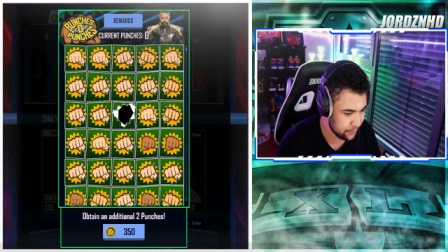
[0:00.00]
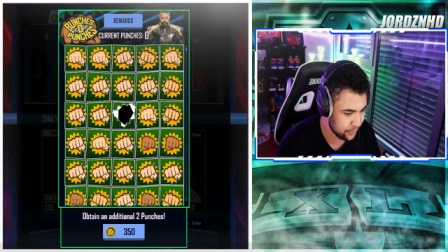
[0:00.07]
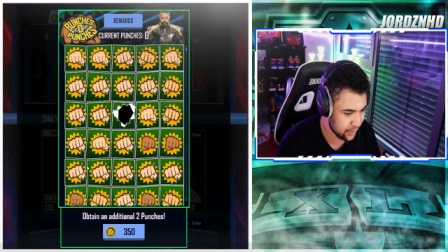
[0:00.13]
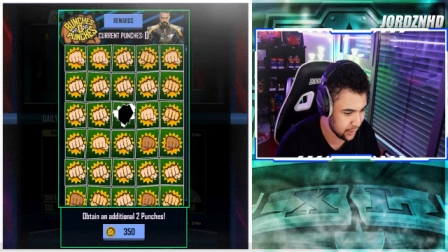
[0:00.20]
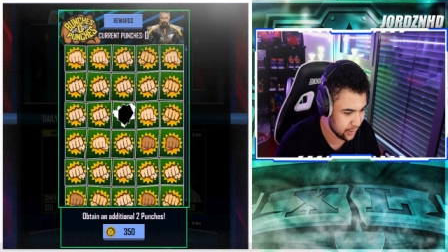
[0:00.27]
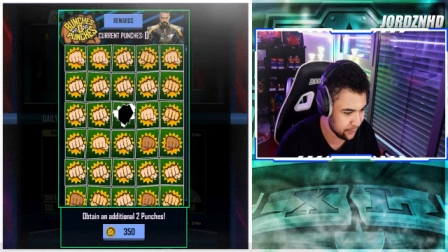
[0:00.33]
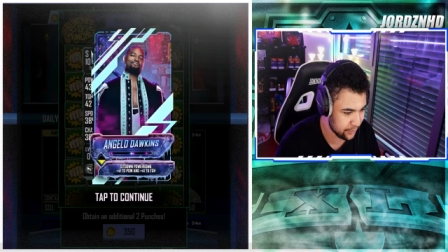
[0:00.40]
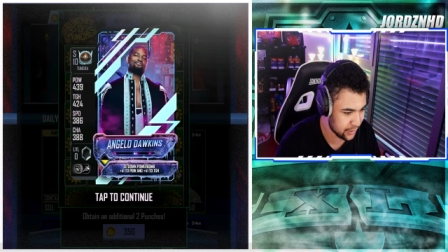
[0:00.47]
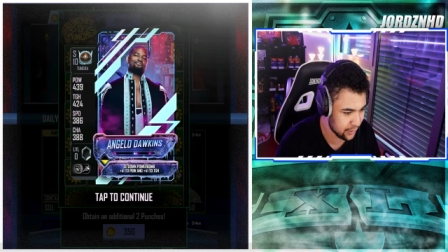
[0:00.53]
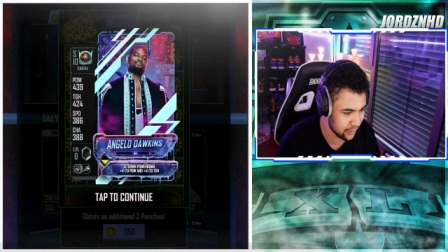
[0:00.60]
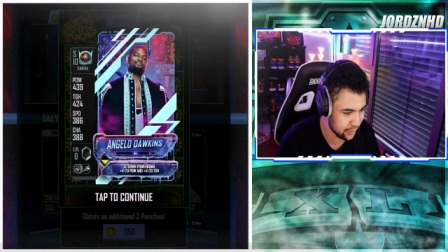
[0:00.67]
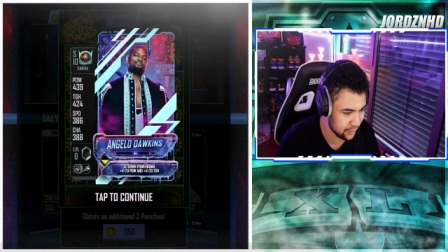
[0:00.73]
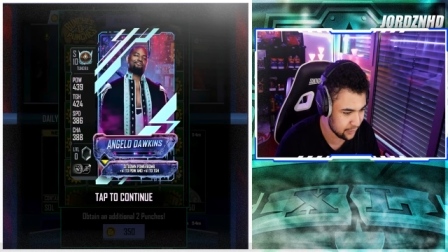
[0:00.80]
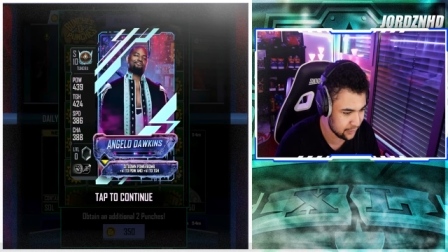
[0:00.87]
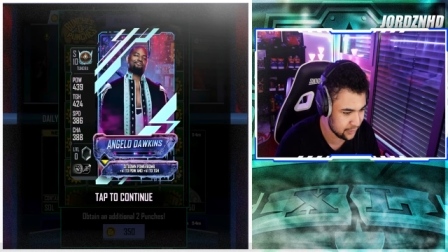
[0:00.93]
purely
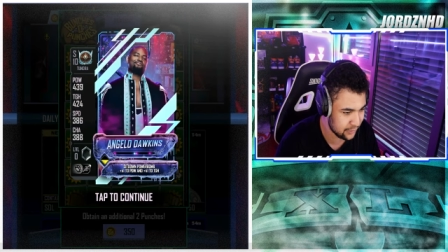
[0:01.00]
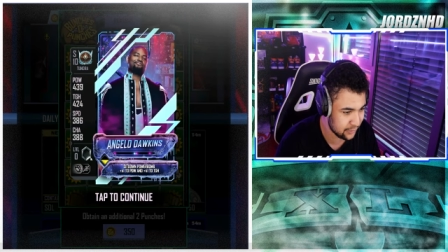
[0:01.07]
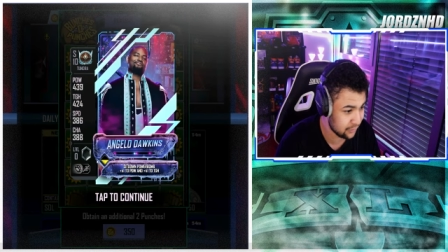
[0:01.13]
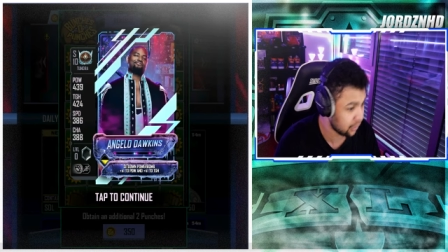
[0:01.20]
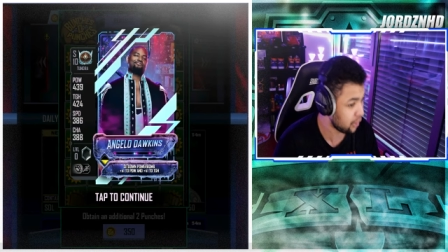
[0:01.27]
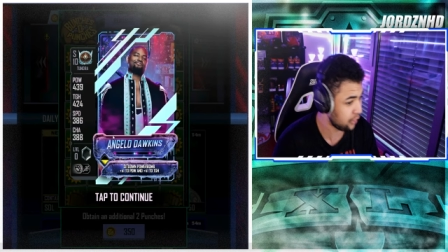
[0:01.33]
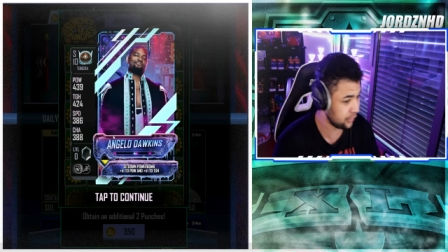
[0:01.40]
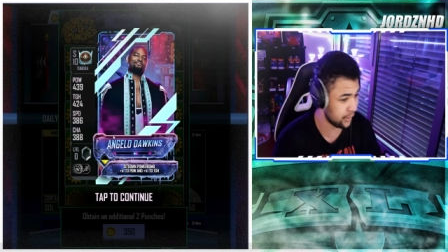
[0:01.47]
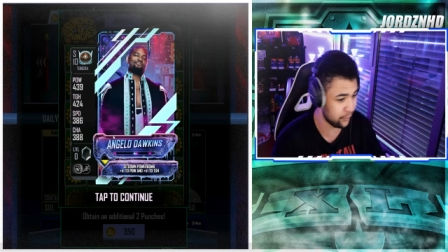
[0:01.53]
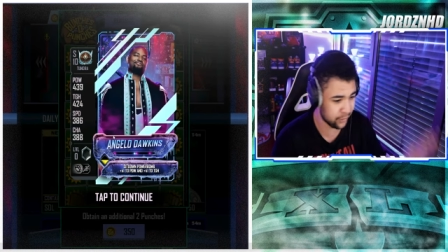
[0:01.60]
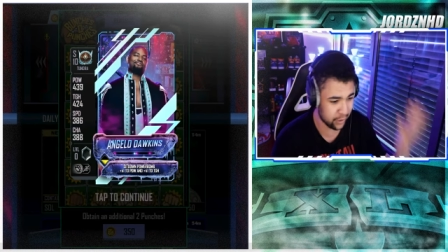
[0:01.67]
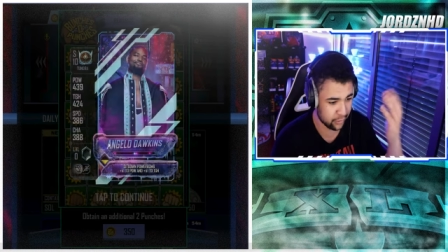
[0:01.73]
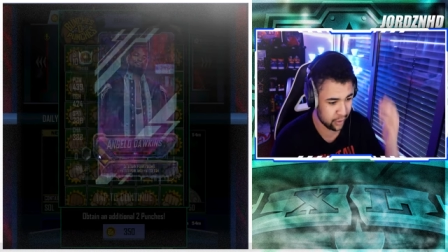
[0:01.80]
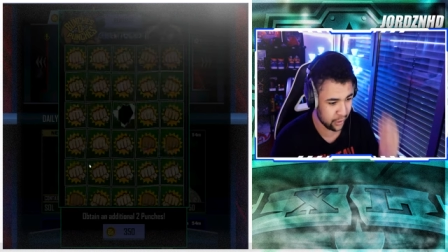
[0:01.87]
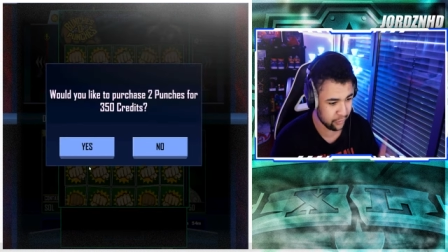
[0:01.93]
because, oh, there we
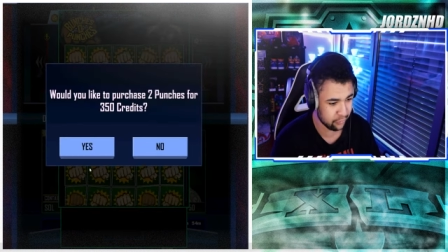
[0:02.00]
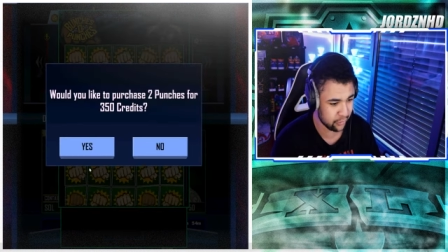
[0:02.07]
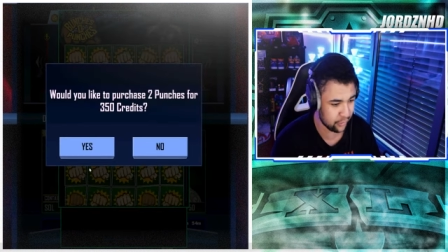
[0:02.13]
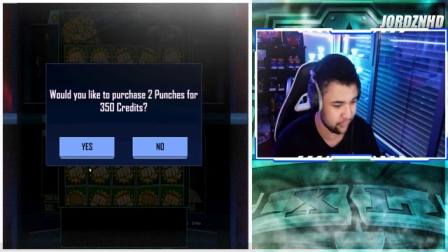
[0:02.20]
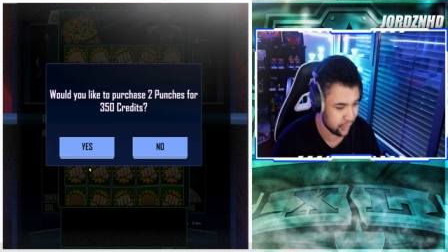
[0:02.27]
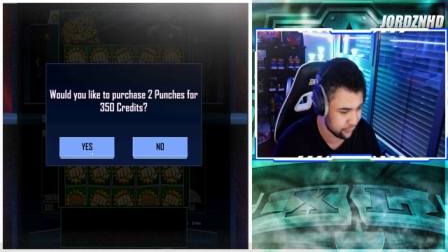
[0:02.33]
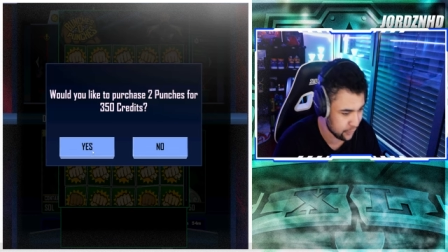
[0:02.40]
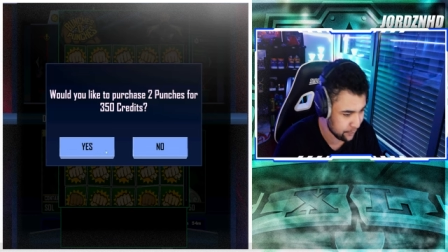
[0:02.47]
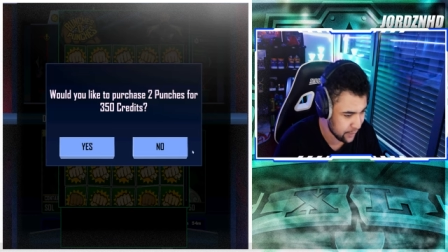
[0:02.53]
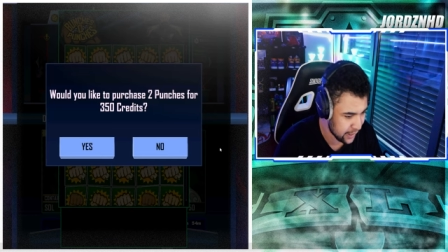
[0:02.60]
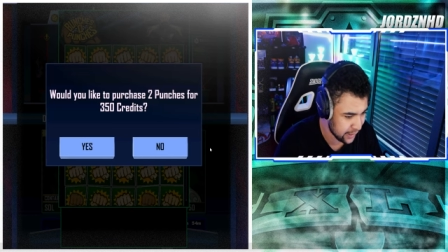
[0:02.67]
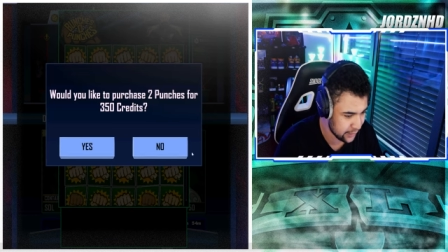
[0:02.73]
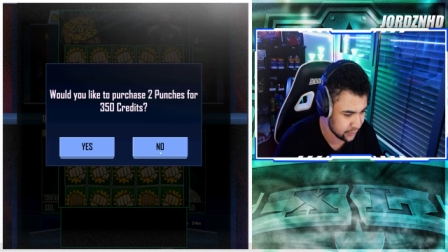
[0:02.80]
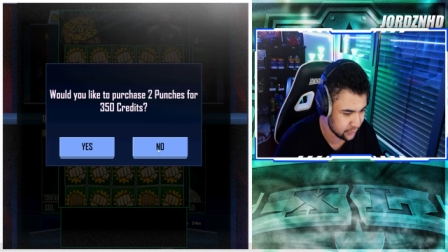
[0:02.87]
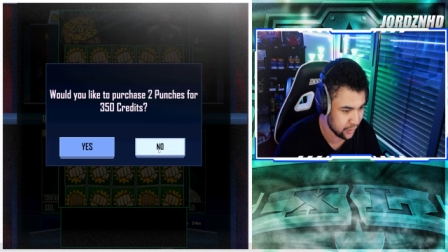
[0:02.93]
go, Tundra right off the bat.